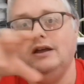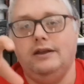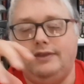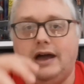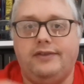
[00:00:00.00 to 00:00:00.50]

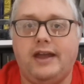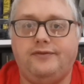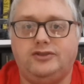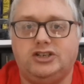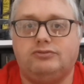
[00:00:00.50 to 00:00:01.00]
Now
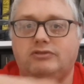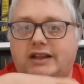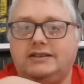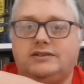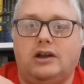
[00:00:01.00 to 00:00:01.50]
they've just
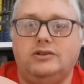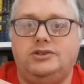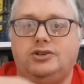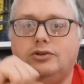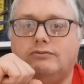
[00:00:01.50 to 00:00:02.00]
released
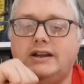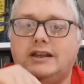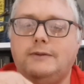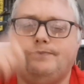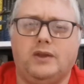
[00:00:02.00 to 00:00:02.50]
those two
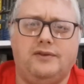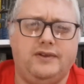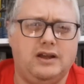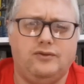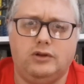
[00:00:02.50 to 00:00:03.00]
already. I
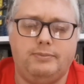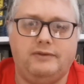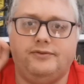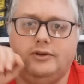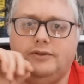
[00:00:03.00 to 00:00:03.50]
think they've already
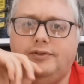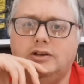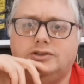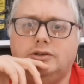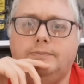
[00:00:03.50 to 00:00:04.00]
been through the
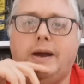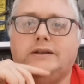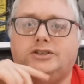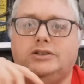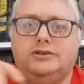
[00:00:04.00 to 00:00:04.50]
first two
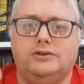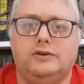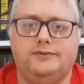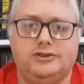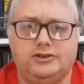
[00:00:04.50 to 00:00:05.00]
batches
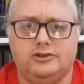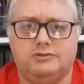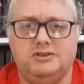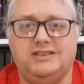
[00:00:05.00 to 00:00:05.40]
of the Scotsman